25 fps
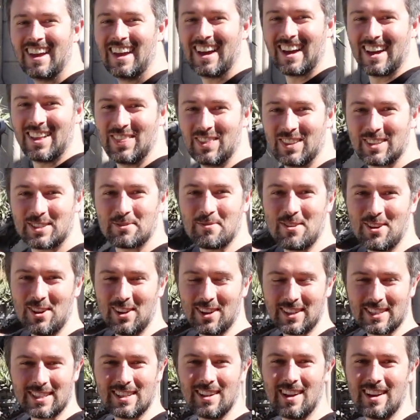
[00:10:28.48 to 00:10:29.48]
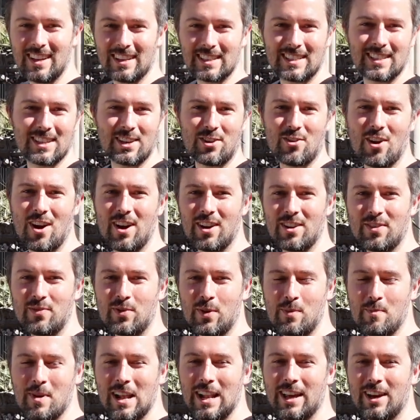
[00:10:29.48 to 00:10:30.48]
And this one looks like Sagrada
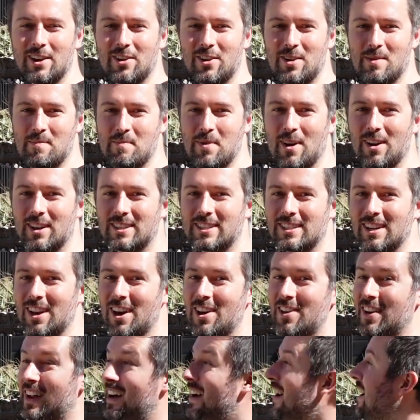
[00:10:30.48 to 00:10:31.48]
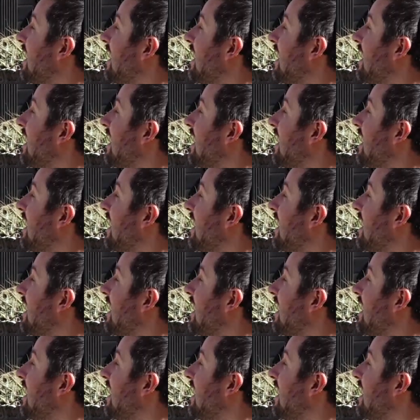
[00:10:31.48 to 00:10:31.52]
Familia in Barcelona.